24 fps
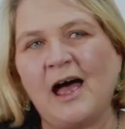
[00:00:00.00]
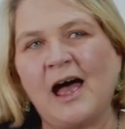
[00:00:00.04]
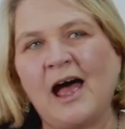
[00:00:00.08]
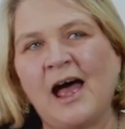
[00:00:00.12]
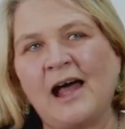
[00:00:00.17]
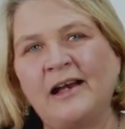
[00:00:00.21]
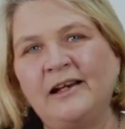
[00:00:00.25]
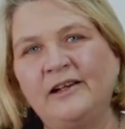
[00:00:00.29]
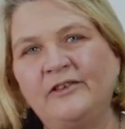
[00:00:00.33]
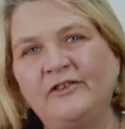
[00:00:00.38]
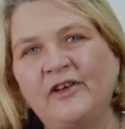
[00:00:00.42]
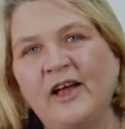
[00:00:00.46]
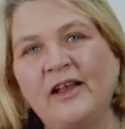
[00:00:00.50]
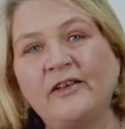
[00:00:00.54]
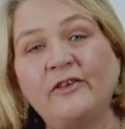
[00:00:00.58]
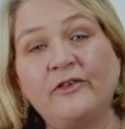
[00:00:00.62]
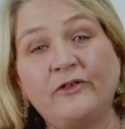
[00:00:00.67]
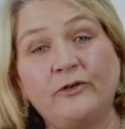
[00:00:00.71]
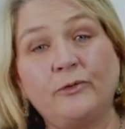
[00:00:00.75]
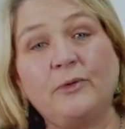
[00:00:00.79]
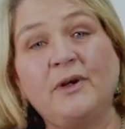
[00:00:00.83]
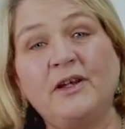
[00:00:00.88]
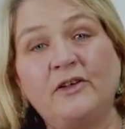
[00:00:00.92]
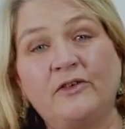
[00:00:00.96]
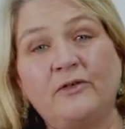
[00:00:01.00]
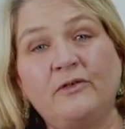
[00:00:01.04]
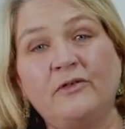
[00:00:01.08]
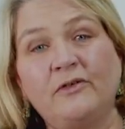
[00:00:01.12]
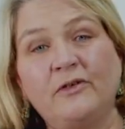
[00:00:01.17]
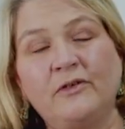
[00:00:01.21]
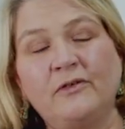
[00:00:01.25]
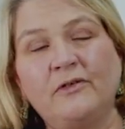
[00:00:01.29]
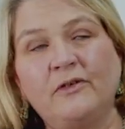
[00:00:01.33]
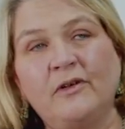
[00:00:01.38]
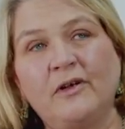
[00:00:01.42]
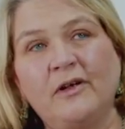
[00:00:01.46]
And he tends to eat
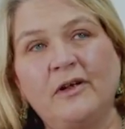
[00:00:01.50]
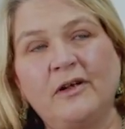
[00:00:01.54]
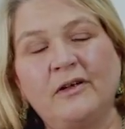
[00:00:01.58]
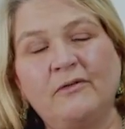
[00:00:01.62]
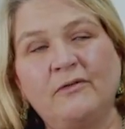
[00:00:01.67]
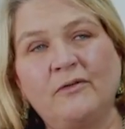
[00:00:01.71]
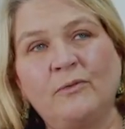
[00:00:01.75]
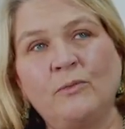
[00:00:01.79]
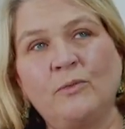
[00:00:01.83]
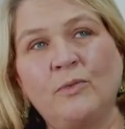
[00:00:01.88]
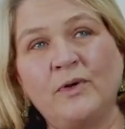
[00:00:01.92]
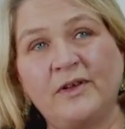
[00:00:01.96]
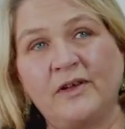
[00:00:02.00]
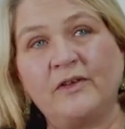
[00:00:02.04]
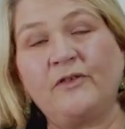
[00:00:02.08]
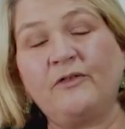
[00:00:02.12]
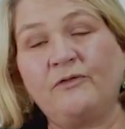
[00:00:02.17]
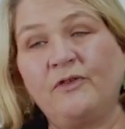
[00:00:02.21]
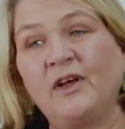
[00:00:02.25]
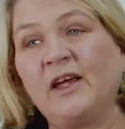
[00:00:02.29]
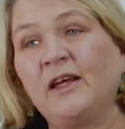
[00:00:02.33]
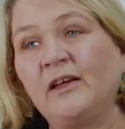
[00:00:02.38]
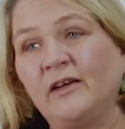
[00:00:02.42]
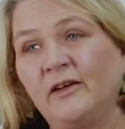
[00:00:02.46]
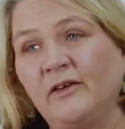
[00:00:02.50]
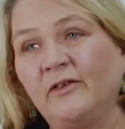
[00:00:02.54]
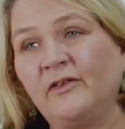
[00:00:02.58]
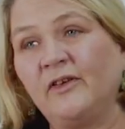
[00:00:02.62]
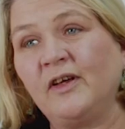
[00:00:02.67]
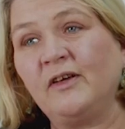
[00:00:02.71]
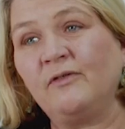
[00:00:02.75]
with his fingers.